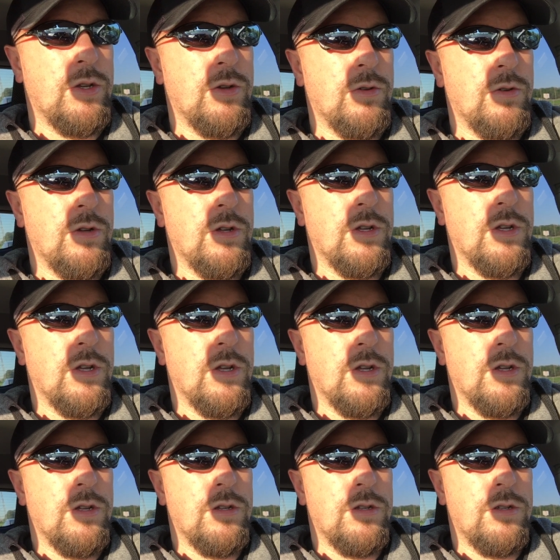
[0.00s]
to
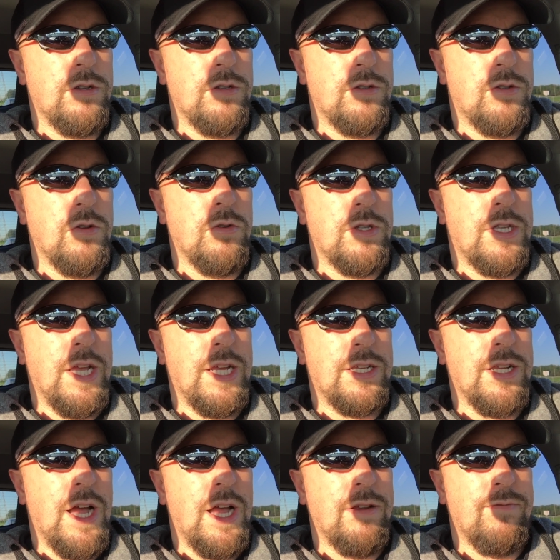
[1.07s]
do dig
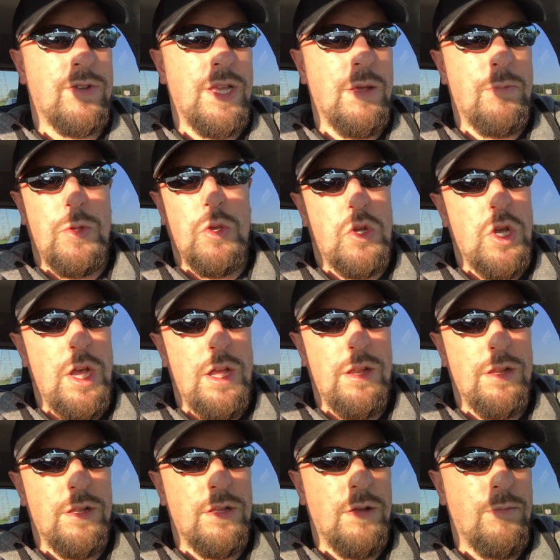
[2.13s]
dive deep, you could.
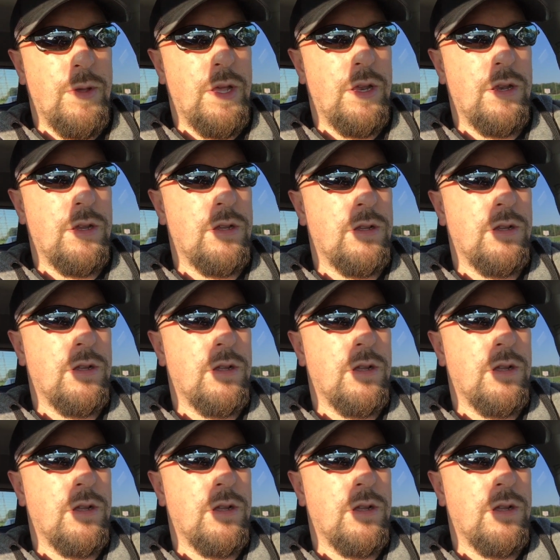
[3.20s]
I mean,